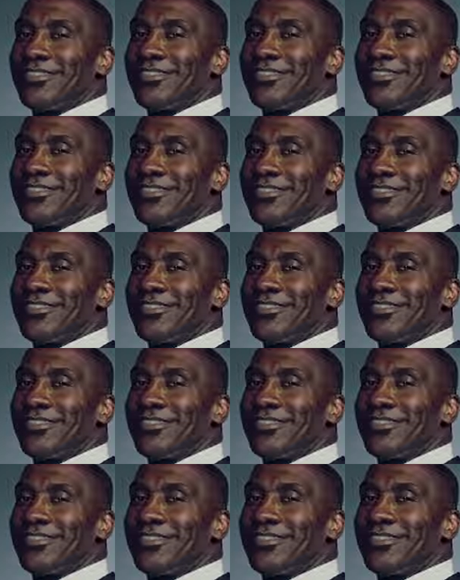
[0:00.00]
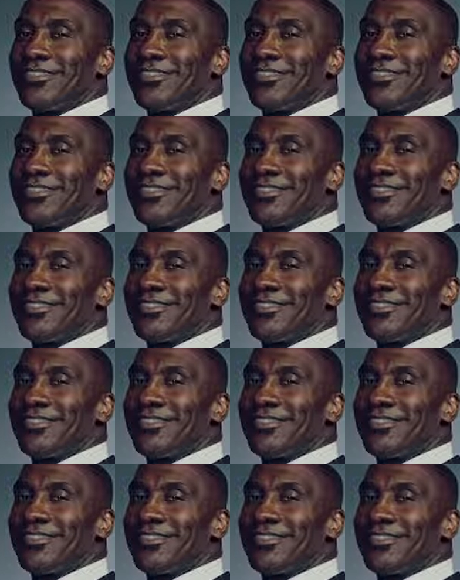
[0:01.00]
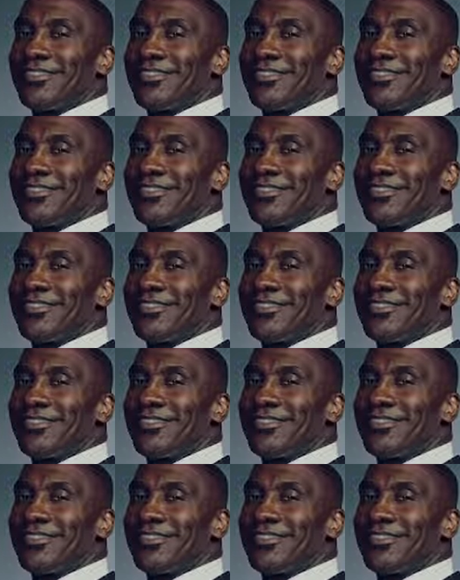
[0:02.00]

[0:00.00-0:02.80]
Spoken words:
The person shown says nothing.